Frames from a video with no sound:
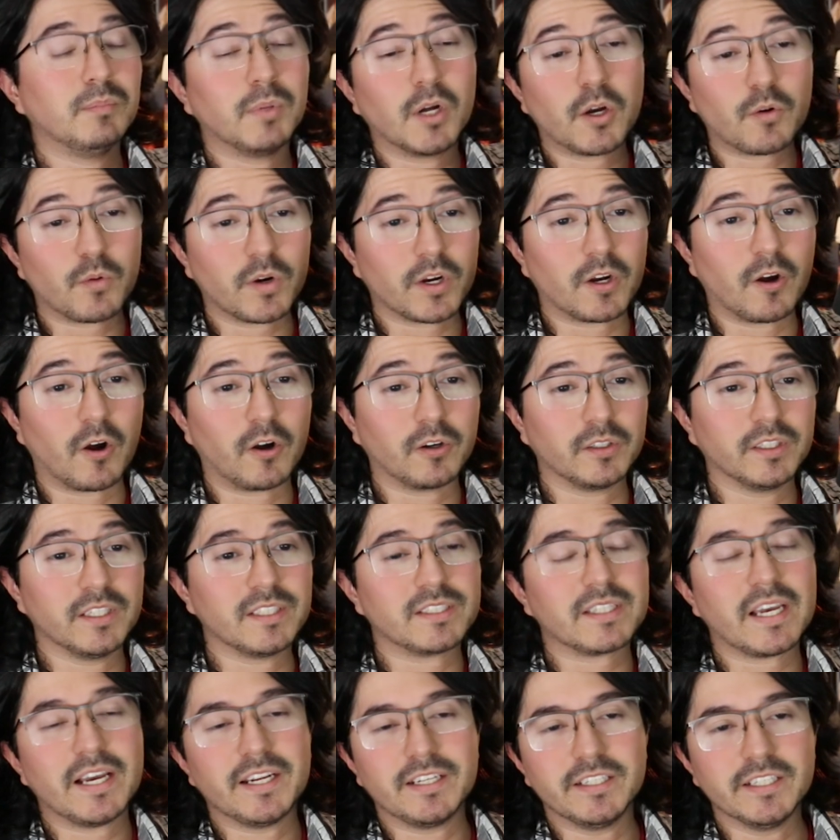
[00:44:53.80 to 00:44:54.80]
But
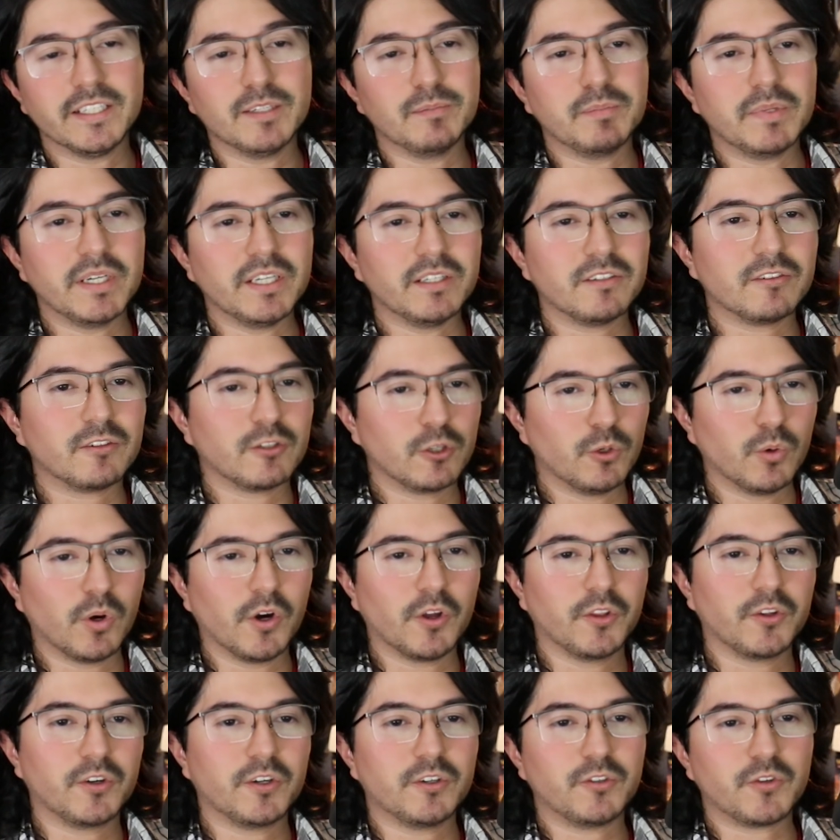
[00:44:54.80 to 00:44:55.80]
regardless, I did beat 2
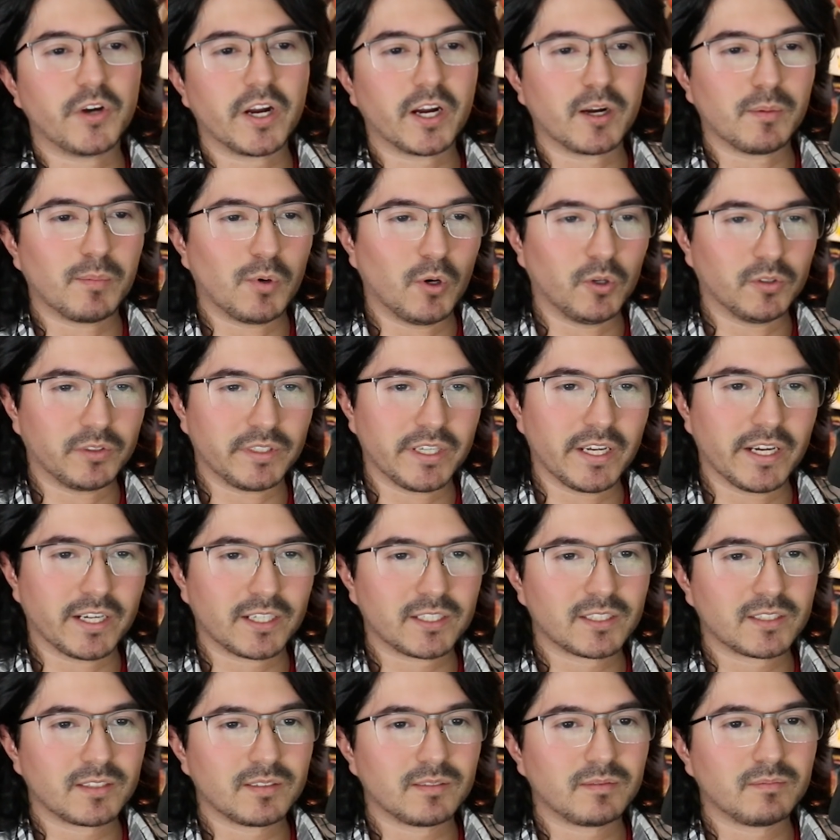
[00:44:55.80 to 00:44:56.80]
other Dragapult
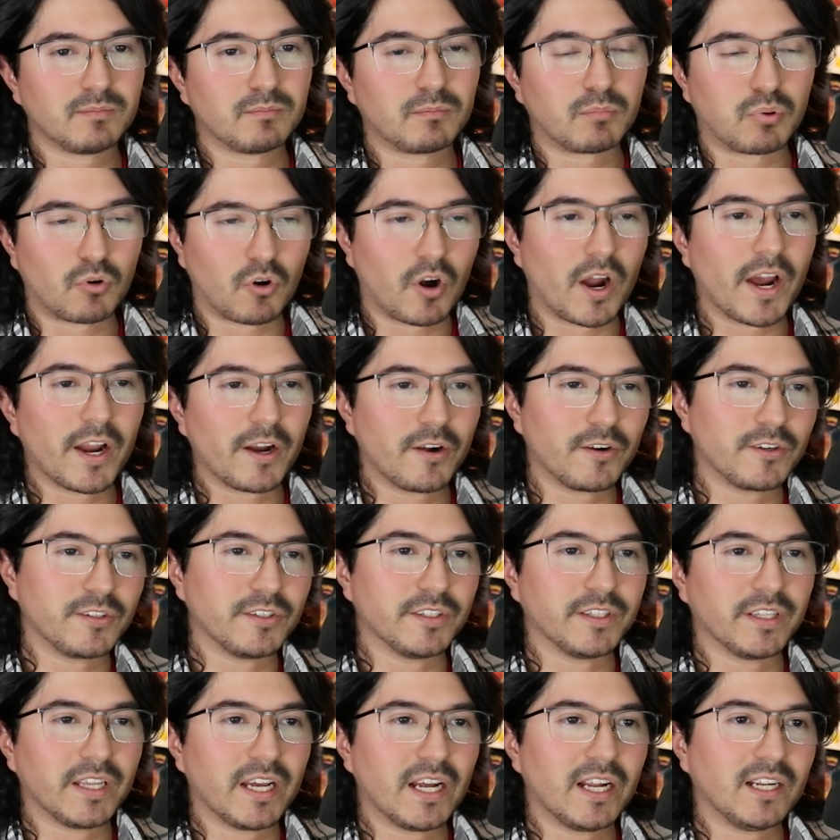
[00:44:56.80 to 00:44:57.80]
decks prior
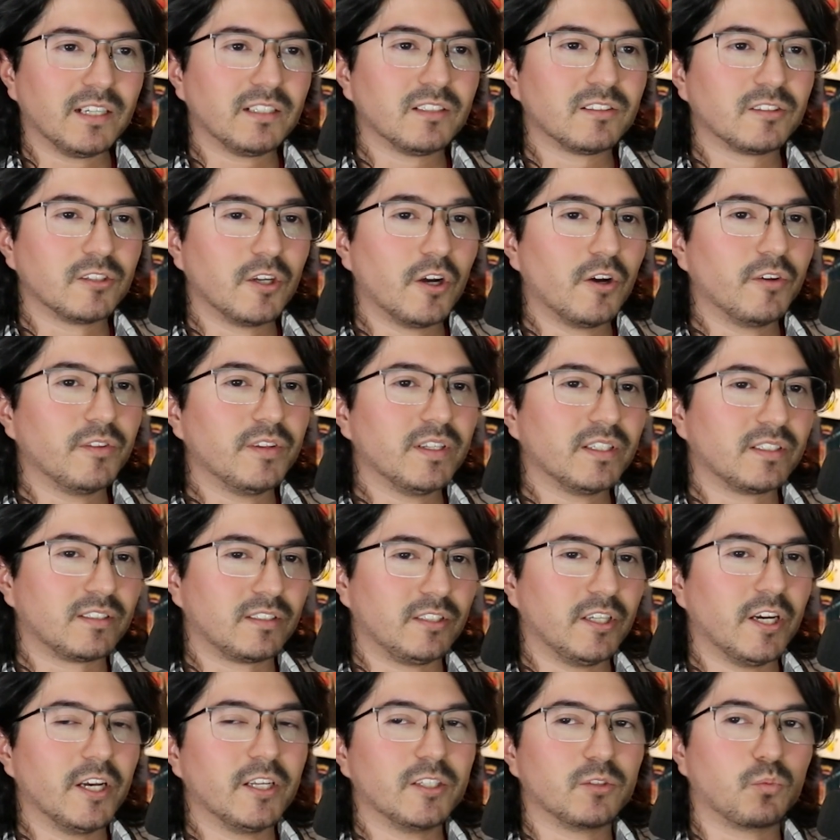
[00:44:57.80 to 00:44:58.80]
to that. So this
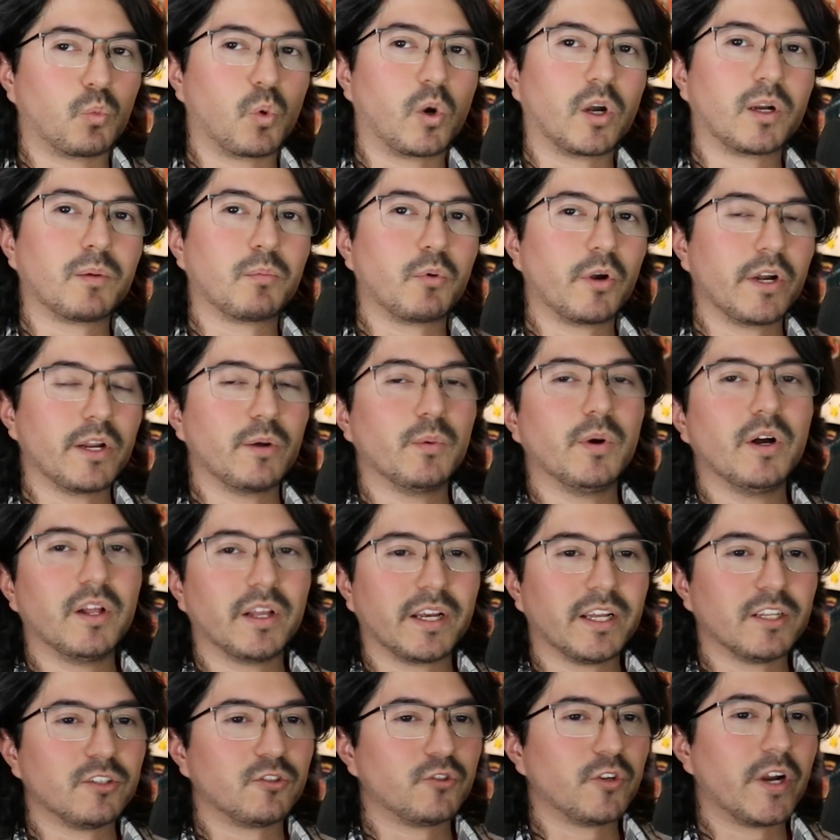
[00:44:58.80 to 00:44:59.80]
does work pretty well
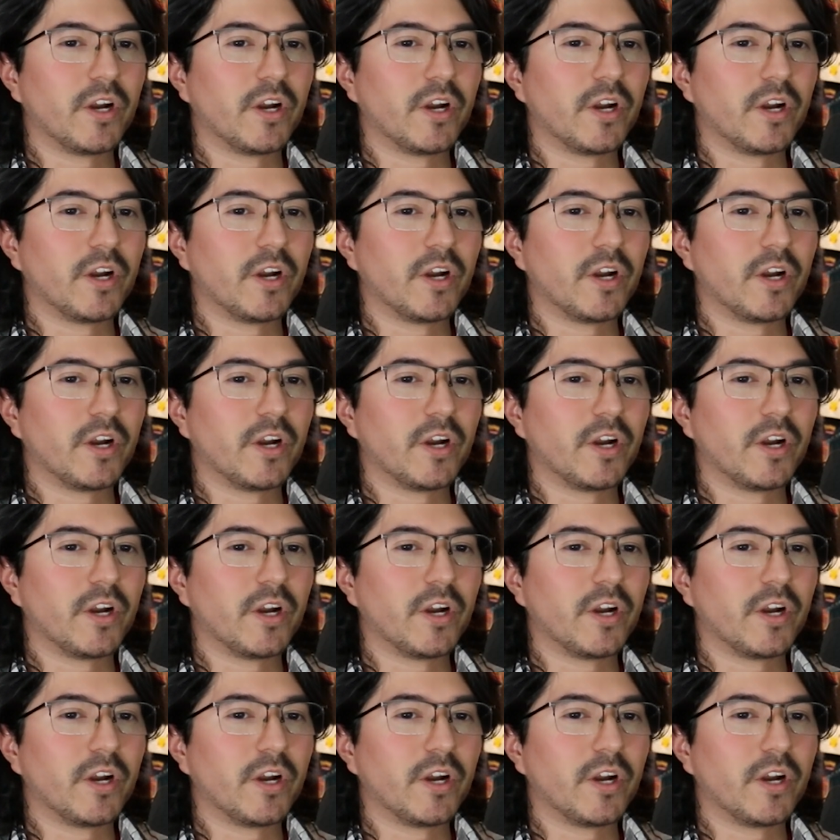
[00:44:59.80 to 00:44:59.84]
against